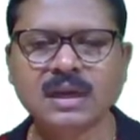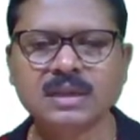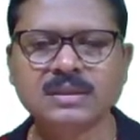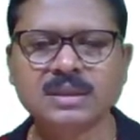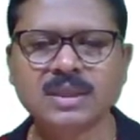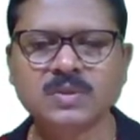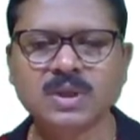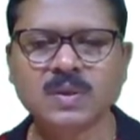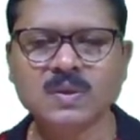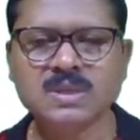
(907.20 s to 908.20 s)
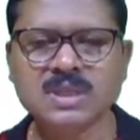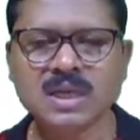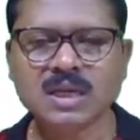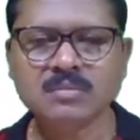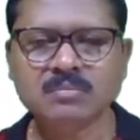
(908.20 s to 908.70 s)
and it will lose
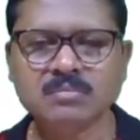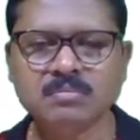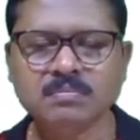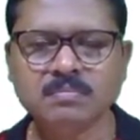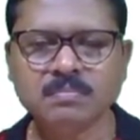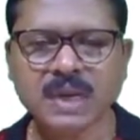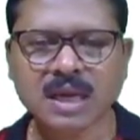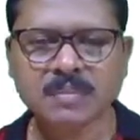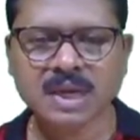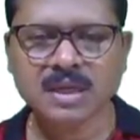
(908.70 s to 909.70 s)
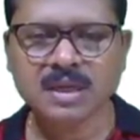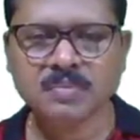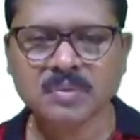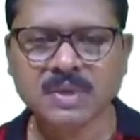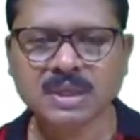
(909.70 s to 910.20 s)
the
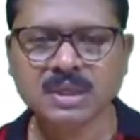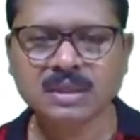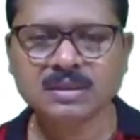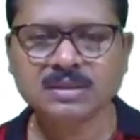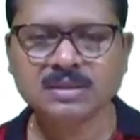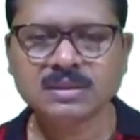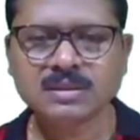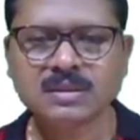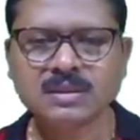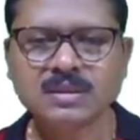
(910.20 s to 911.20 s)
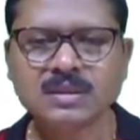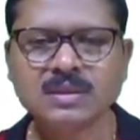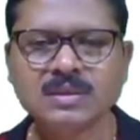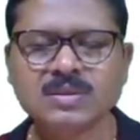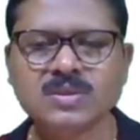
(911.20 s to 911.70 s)
paramagnetic property,
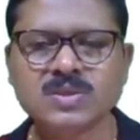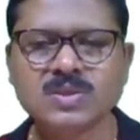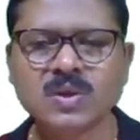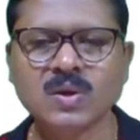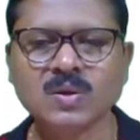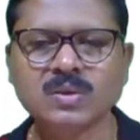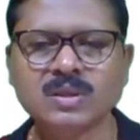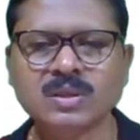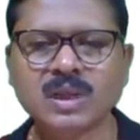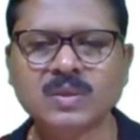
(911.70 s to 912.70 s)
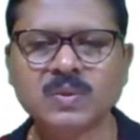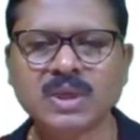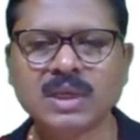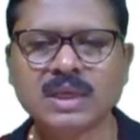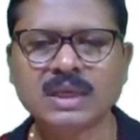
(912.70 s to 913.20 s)
so it
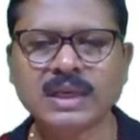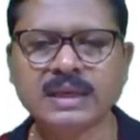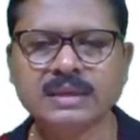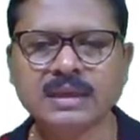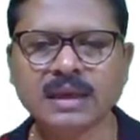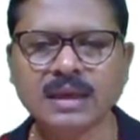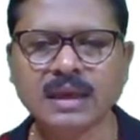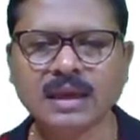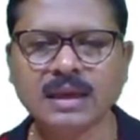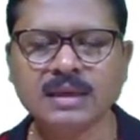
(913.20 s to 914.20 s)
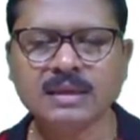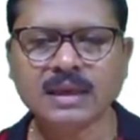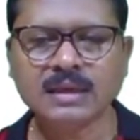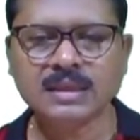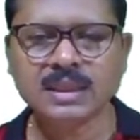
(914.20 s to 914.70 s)
will get
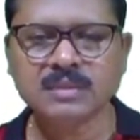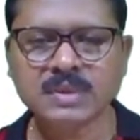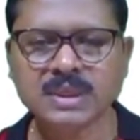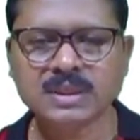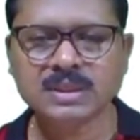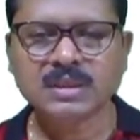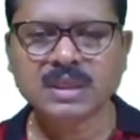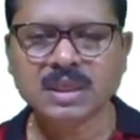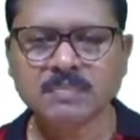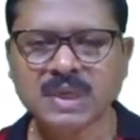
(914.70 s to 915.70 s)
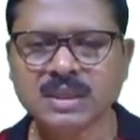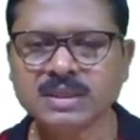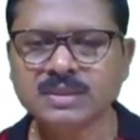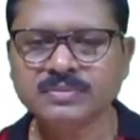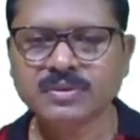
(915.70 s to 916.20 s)
a little bit
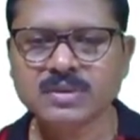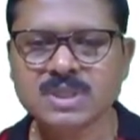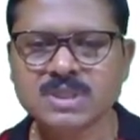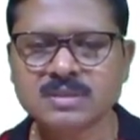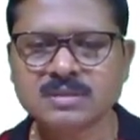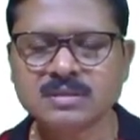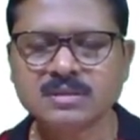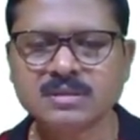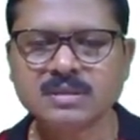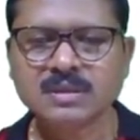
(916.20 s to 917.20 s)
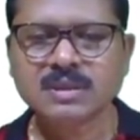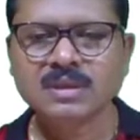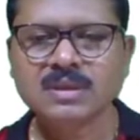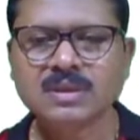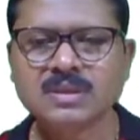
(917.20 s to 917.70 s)
repelled force,
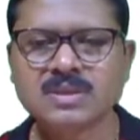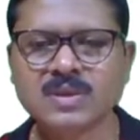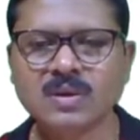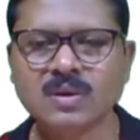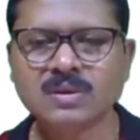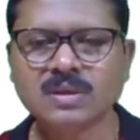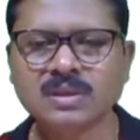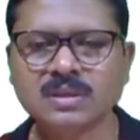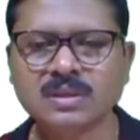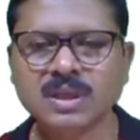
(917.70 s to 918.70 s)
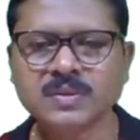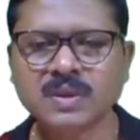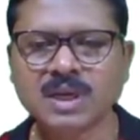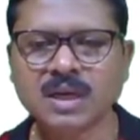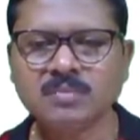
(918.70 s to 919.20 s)
so it
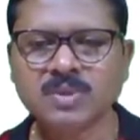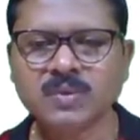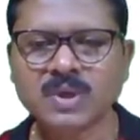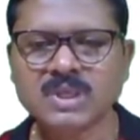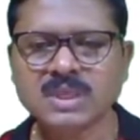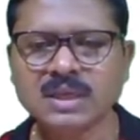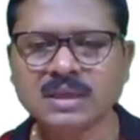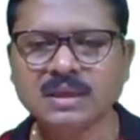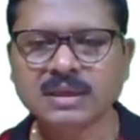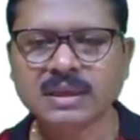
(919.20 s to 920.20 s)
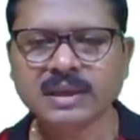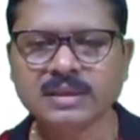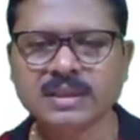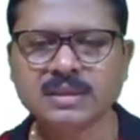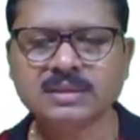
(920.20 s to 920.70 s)
will come towards the
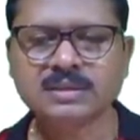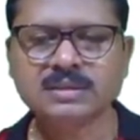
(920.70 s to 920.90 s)
right.